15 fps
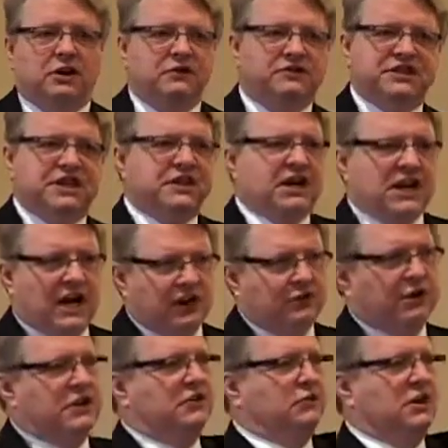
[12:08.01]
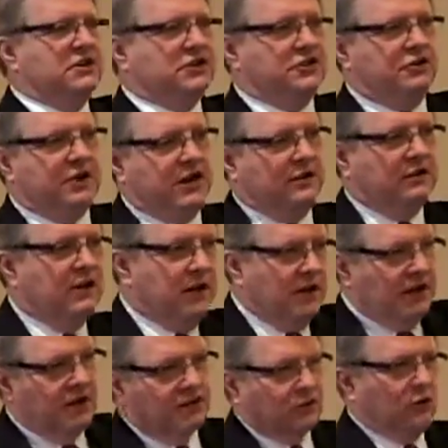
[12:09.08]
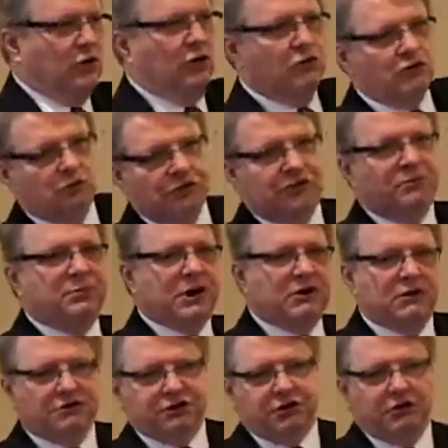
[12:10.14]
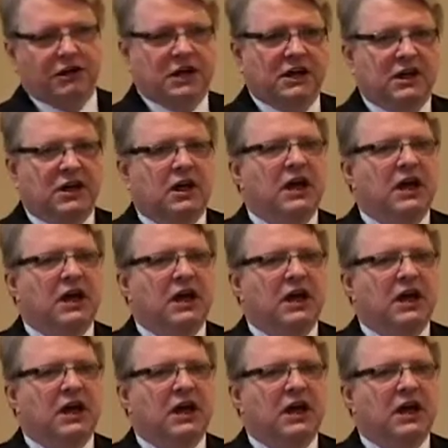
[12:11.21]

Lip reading: You've seen the concrete trucks go down the road with the barrel turning,